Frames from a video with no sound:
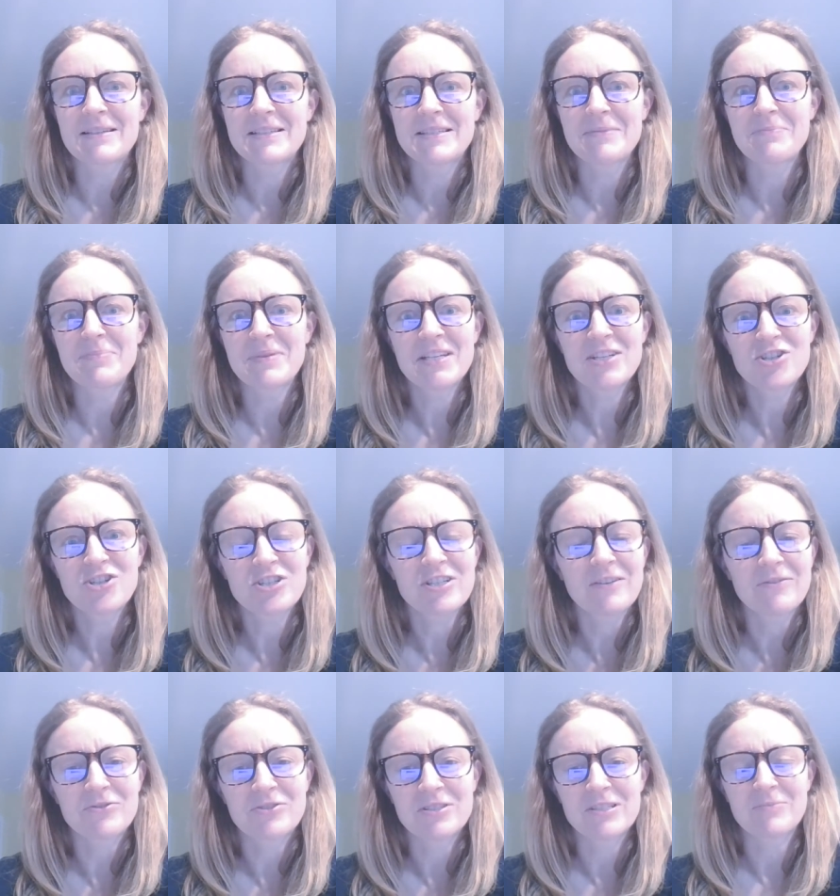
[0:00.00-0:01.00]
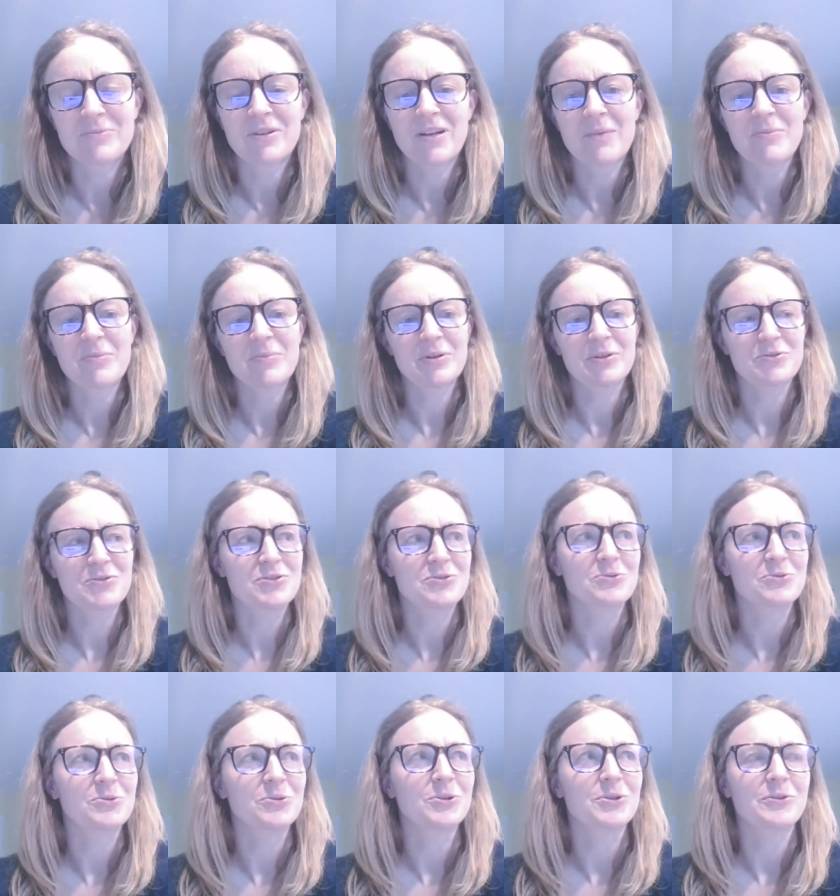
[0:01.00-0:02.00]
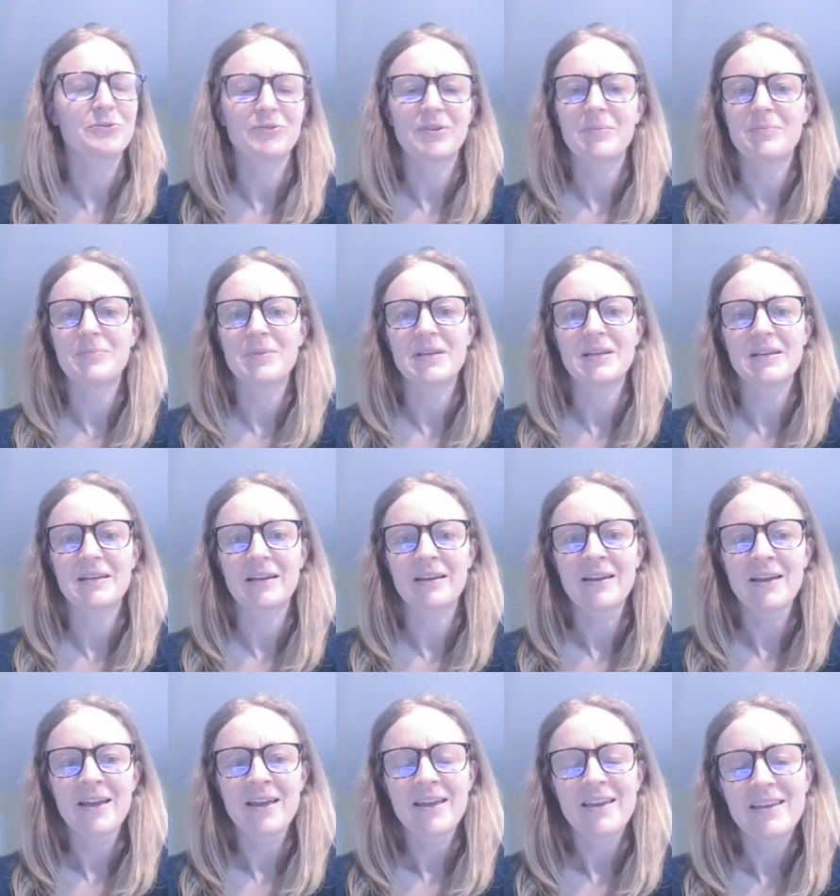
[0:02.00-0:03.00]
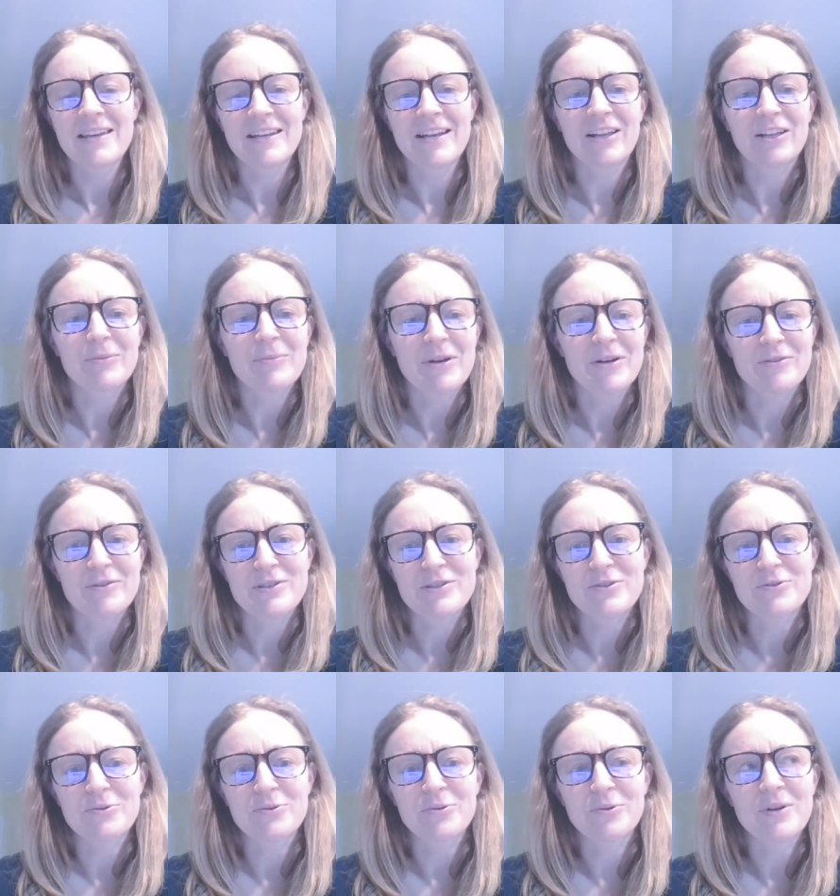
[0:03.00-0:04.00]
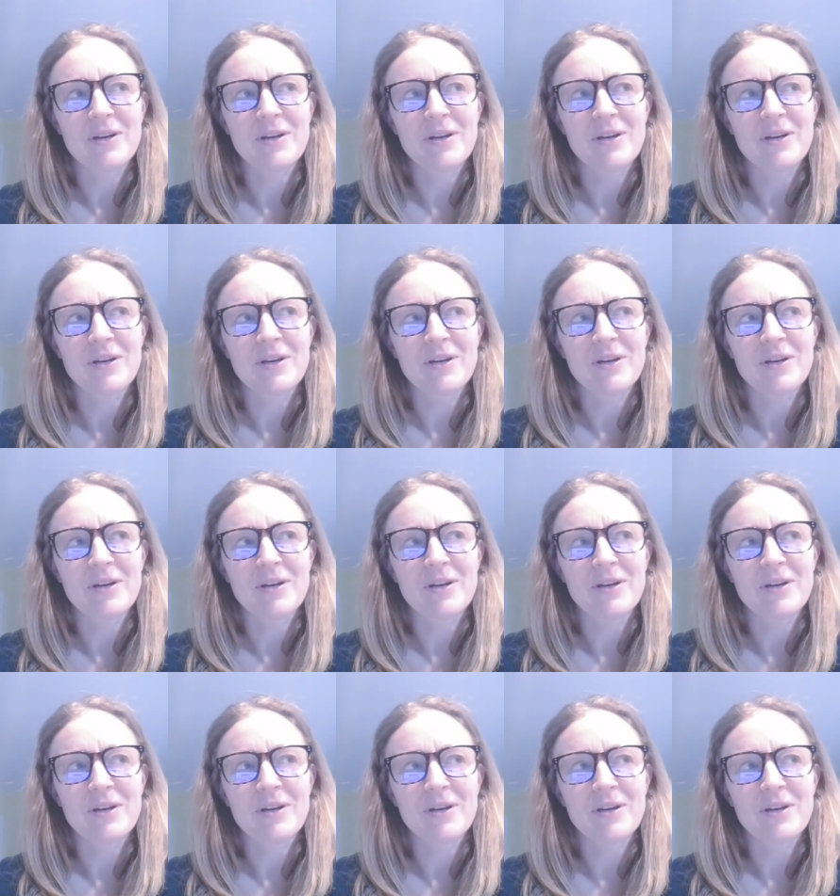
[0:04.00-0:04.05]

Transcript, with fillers: it's a big shift to become a middle schooler from being in elementary school.